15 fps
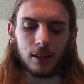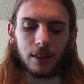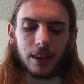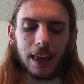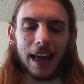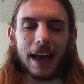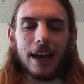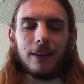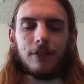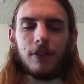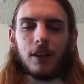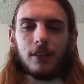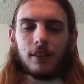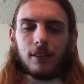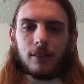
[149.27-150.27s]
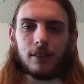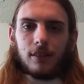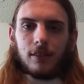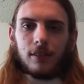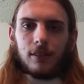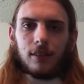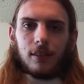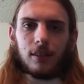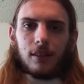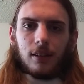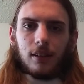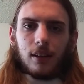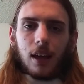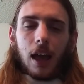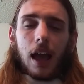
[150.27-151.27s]
the Adventists,
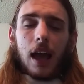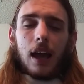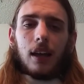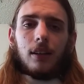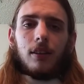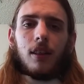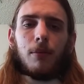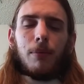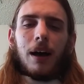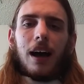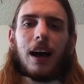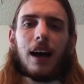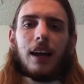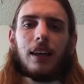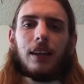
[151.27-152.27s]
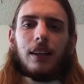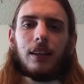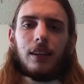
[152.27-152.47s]
and the Baha'i.